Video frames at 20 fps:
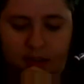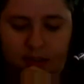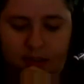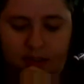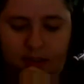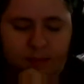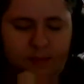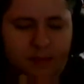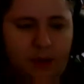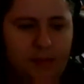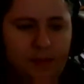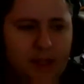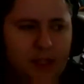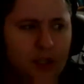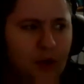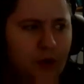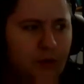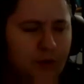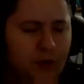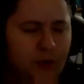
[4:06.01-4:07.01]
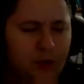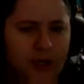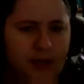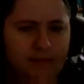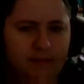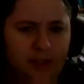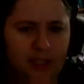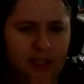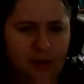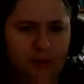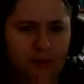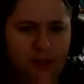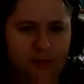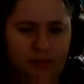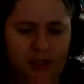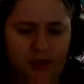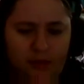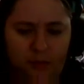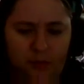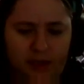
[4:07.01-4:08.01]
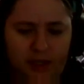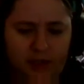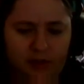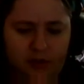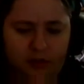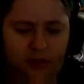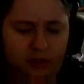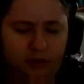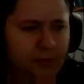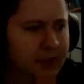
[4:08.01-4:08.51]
something with the overdrive link was being weird,